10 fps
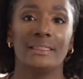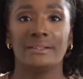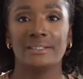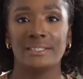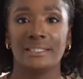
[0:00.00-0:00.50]

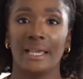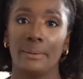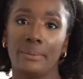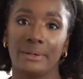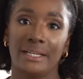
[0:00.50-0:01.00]
There's the
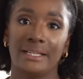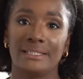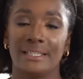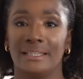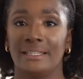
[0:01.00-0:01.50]

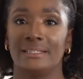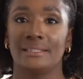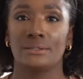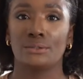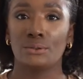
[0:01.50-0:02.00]
epaulets, and there's
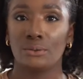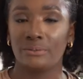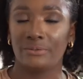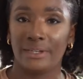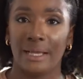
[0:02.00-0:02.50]
the
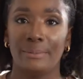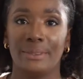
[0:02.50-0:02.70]
storm flap,